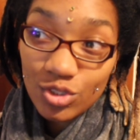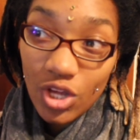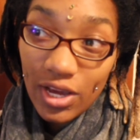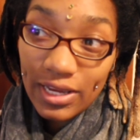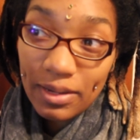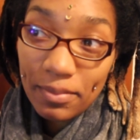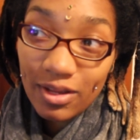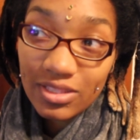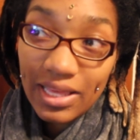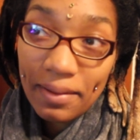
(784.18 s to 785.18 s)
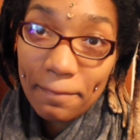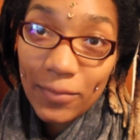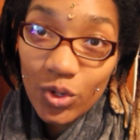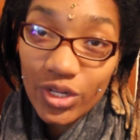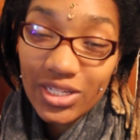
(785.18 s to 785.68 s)
talking about that
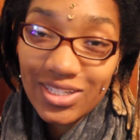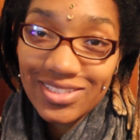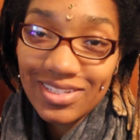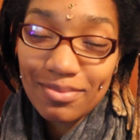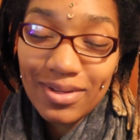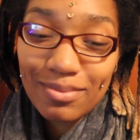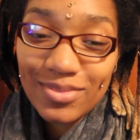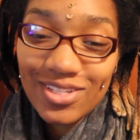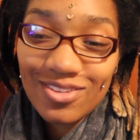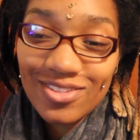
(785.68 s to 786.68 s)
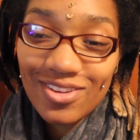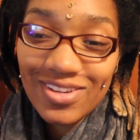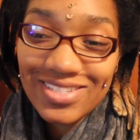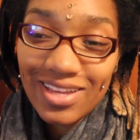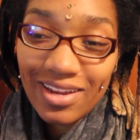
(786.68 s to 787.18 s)
more in detail, but I'm so
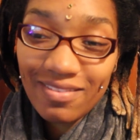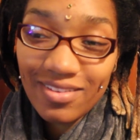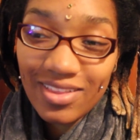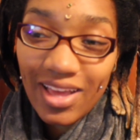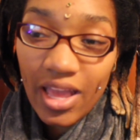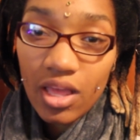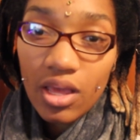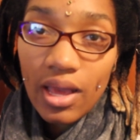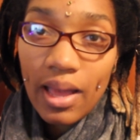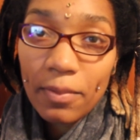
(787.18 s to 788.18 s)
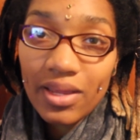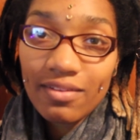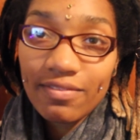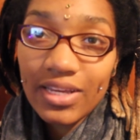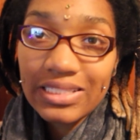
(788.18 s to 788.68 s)
excited for that. I made a
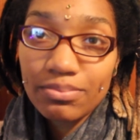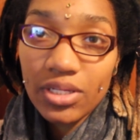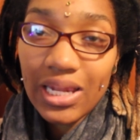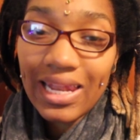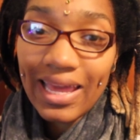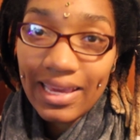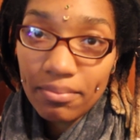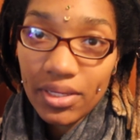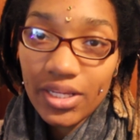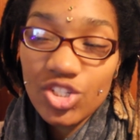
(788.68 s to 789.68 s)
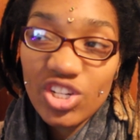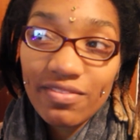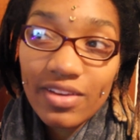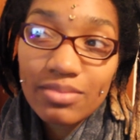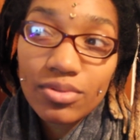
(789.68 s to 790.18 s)
Facebook like page and a
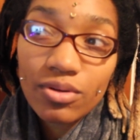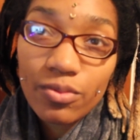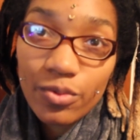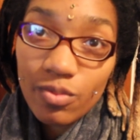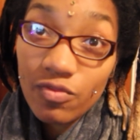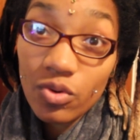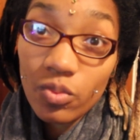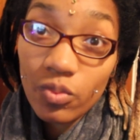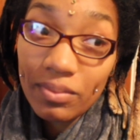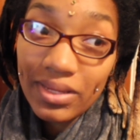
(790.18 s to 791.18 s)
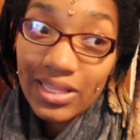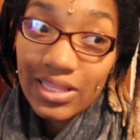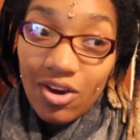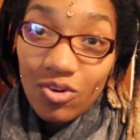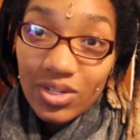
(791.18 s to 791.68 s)
Facebook group for
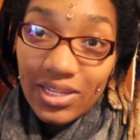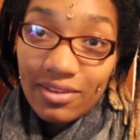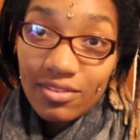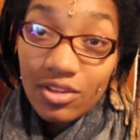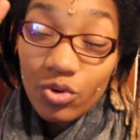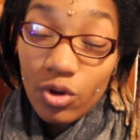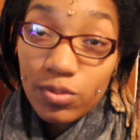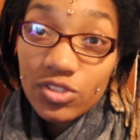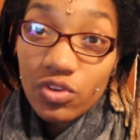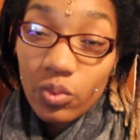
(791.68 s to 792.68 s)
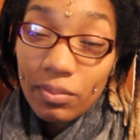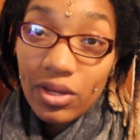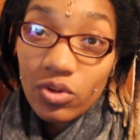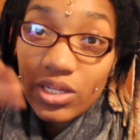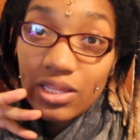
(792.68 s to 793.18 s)
women only. The group is for
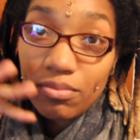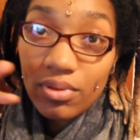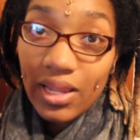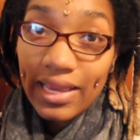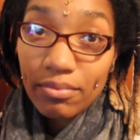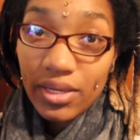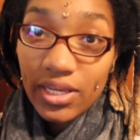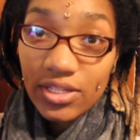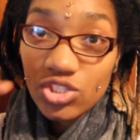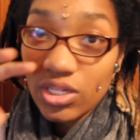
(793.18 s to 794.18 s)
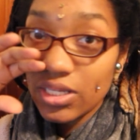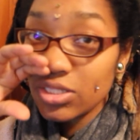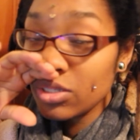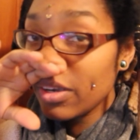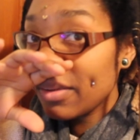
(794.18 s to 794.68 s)
women only. The like page and the
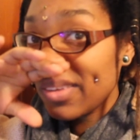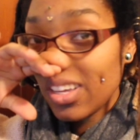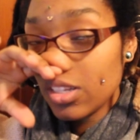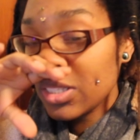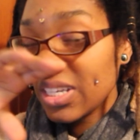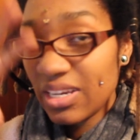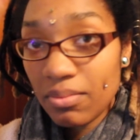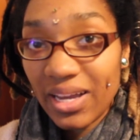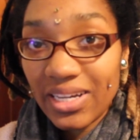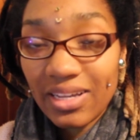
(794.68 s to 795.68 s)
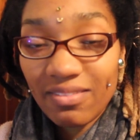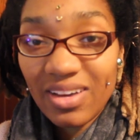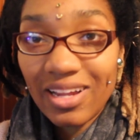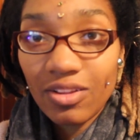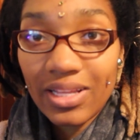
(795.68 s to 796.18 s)
Instagram page, anybody can
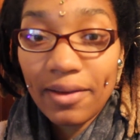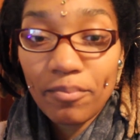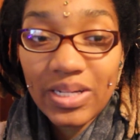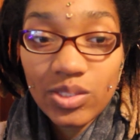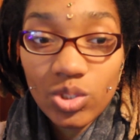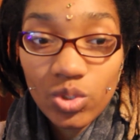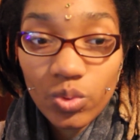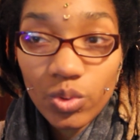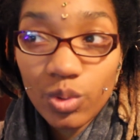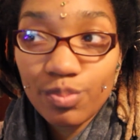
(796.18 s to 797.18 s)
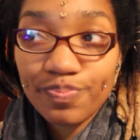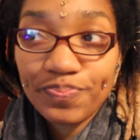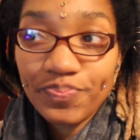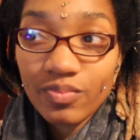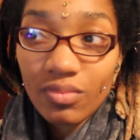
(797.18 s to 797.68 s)
follow that, but the group
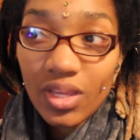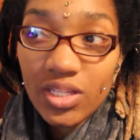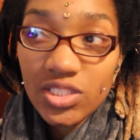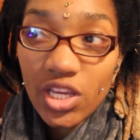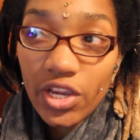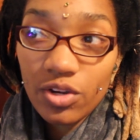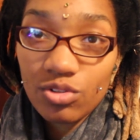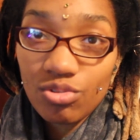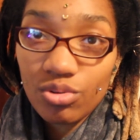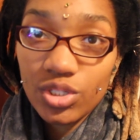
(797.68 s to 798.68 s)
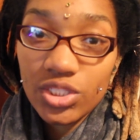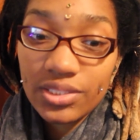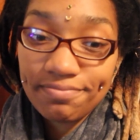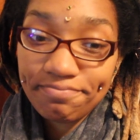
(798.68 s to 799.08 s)
is geared towards,